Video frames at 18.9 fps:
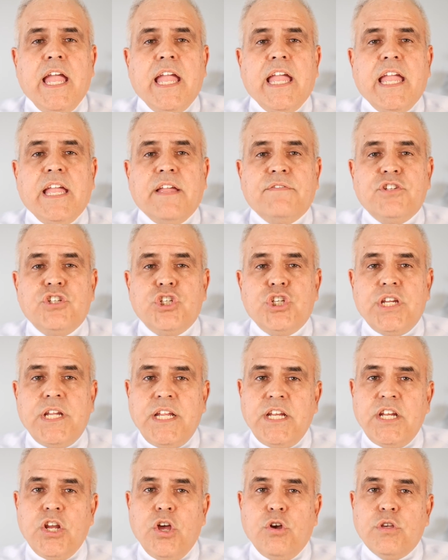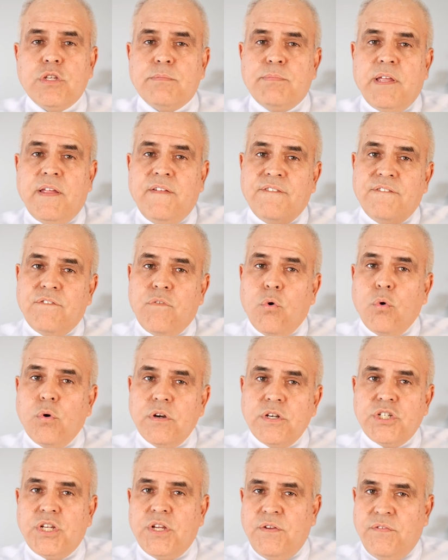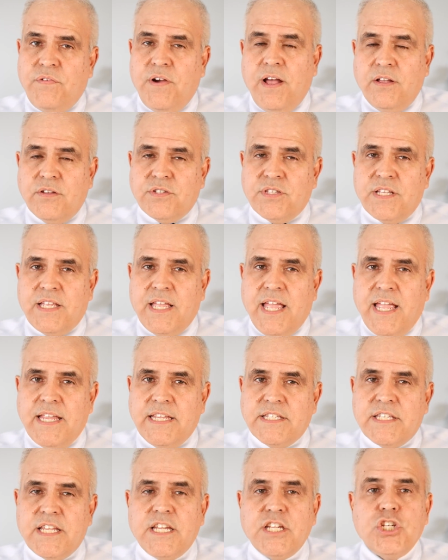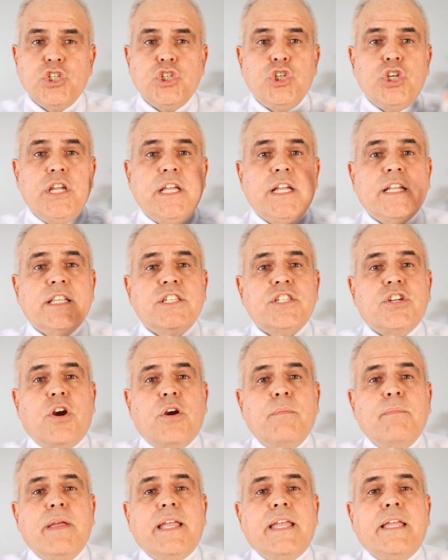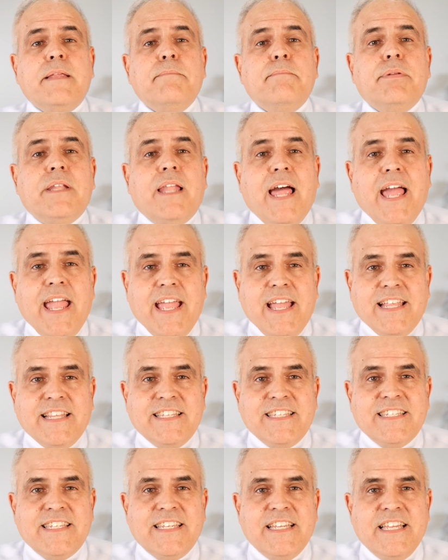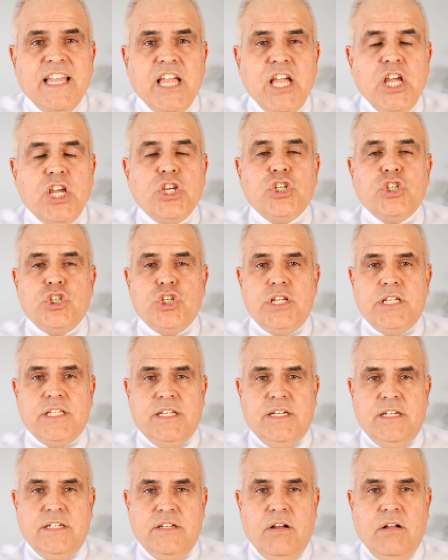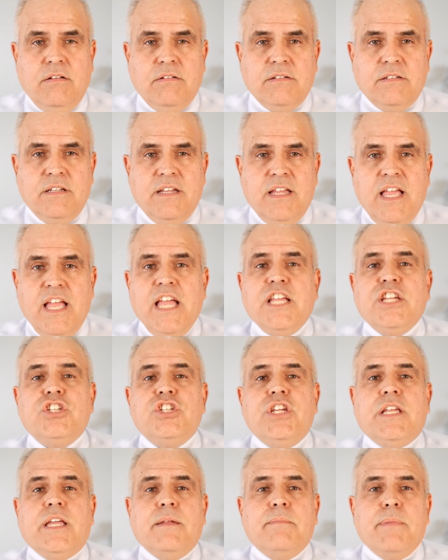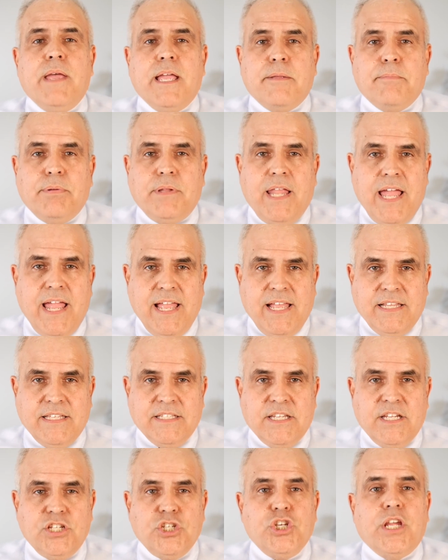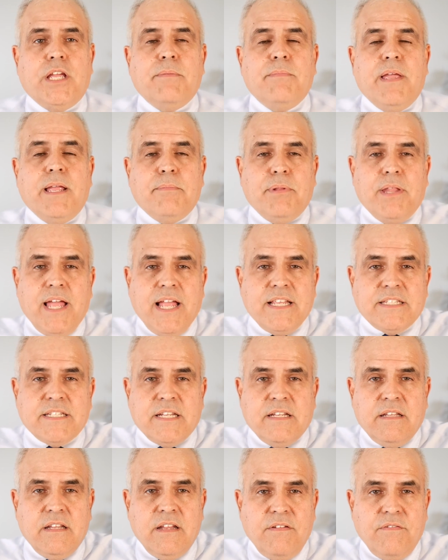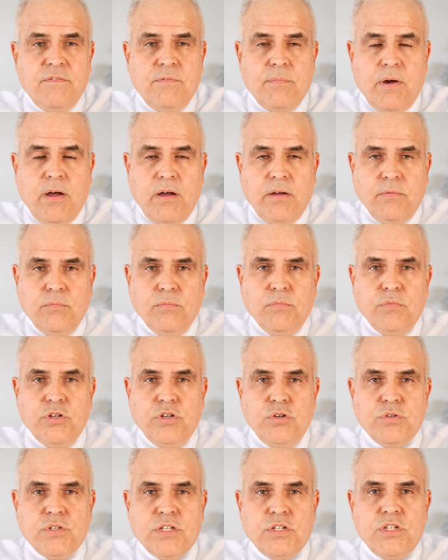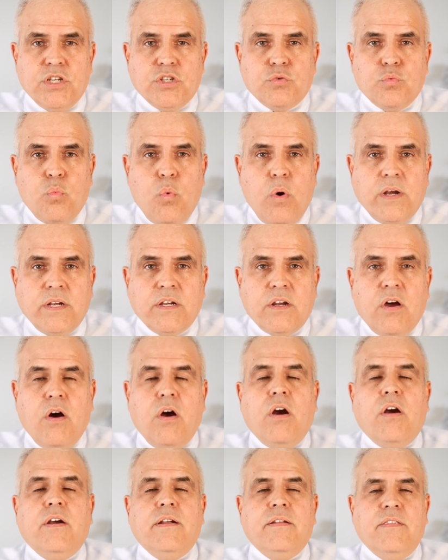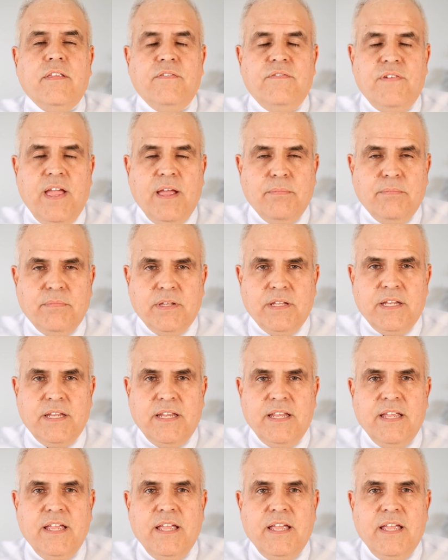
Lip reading: If she knows before she files the case, she can start making plans. She's an adult. She can make plans. She can make plans to live using just one car in the family.